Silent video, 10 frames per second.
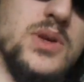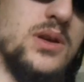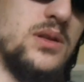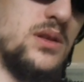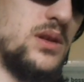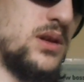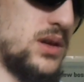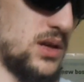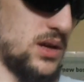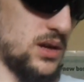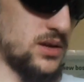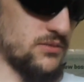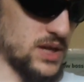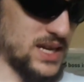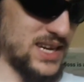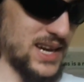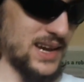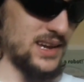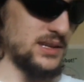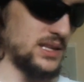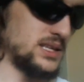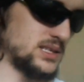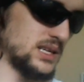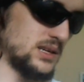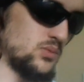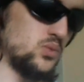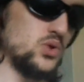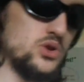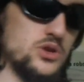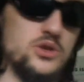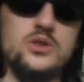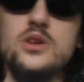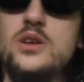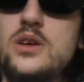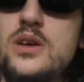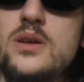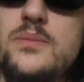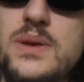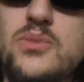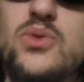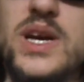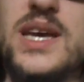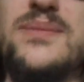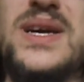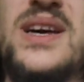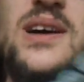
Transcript: but I don't really care. It is the worst pinball game